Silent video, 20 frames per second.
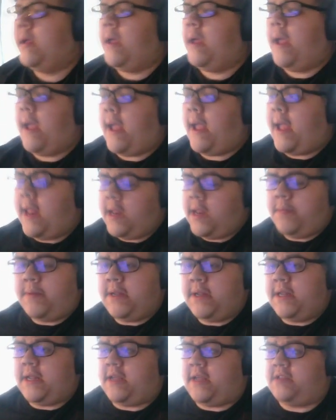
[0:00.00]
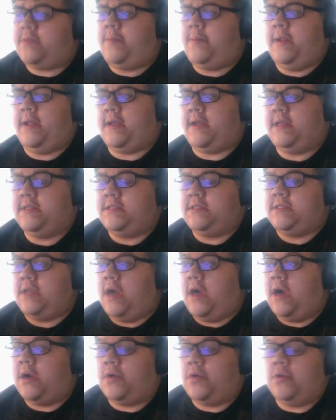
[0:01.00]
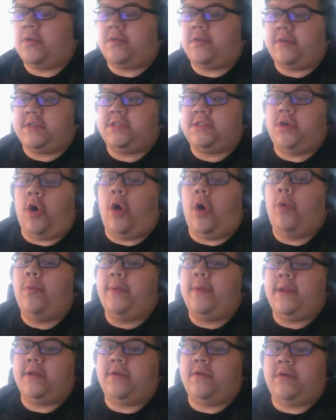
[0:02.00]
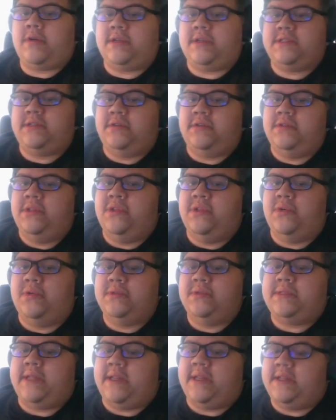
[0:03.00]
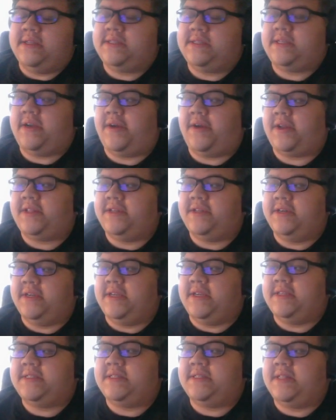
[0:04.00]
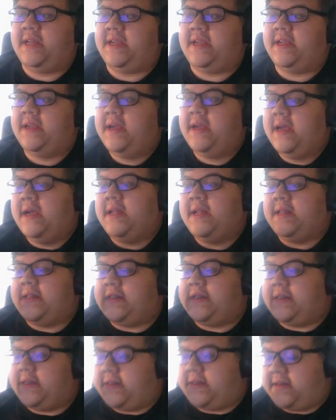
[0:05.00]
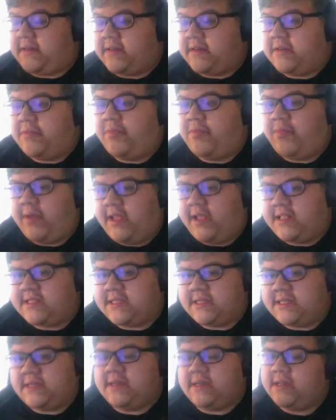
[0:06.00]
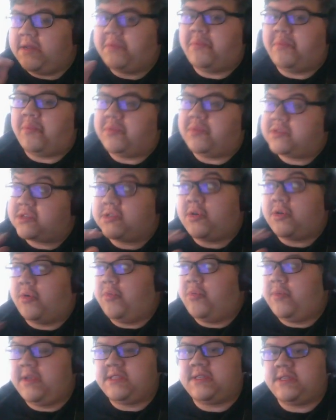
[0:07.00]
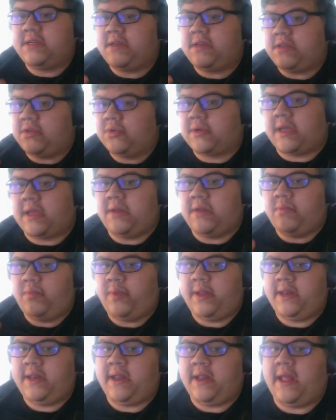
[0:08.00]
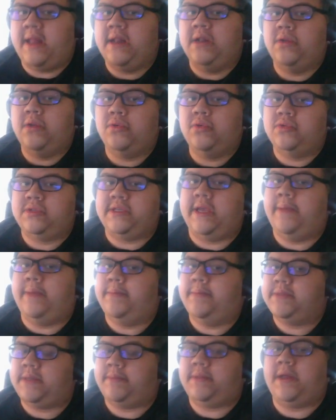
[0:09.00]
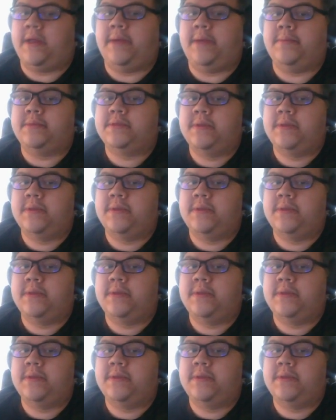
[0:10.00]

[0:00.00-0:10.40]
Anybody that has played against a good Crustle or with a good Crustle knows that this character is like the sole reason you can win and lose games sometimes.